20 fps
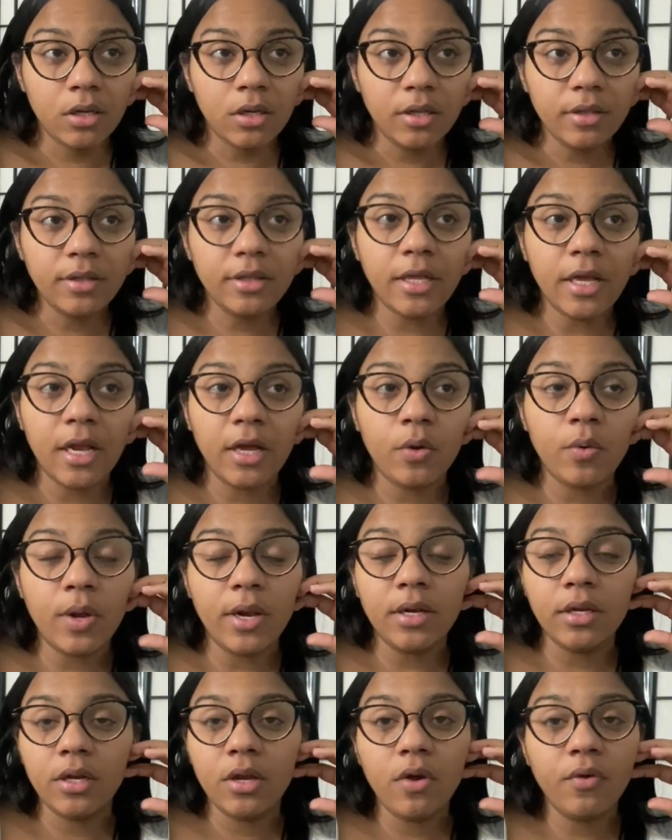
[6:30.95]
The
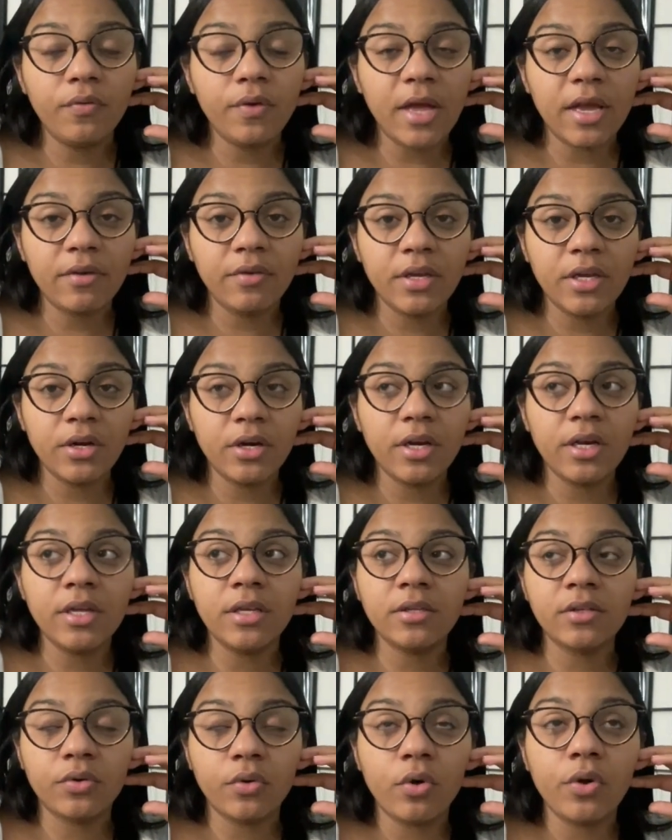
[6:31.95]
quality of life here
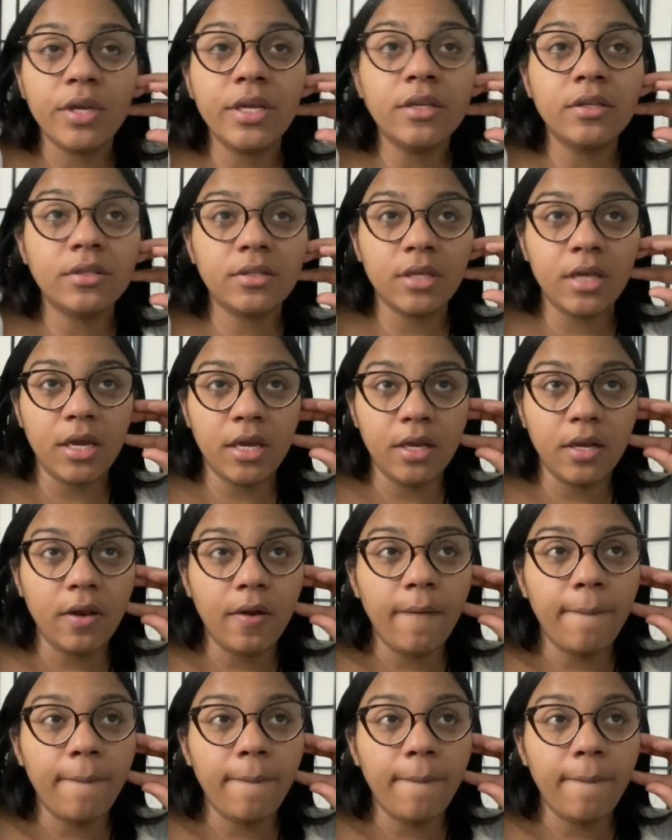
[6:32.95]
is insane.